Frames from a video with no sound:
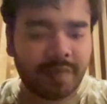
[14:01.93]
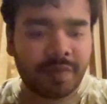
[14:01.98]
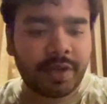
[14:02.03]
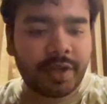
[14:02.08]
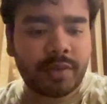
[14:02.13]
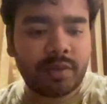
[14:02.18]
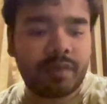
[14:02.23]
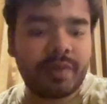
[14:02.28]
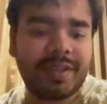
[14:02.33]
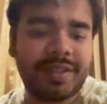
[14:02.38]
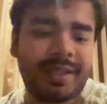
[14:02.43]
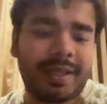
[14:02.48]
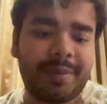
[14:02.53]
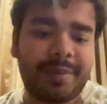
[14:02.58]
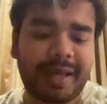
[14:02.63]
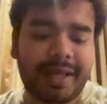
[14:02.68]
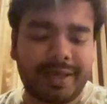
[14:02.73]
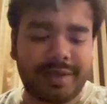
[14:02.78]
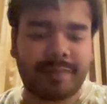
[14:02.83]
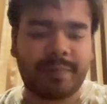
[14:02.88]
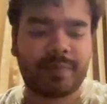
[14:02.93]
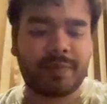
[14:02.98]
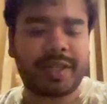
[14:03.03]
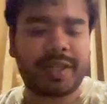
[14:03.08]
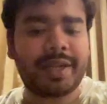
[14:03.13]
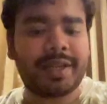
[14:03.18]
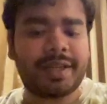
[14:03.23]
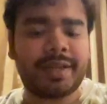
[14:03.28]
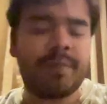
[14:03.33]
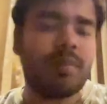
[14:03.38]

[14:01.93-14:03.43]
we need to fetch the API and get and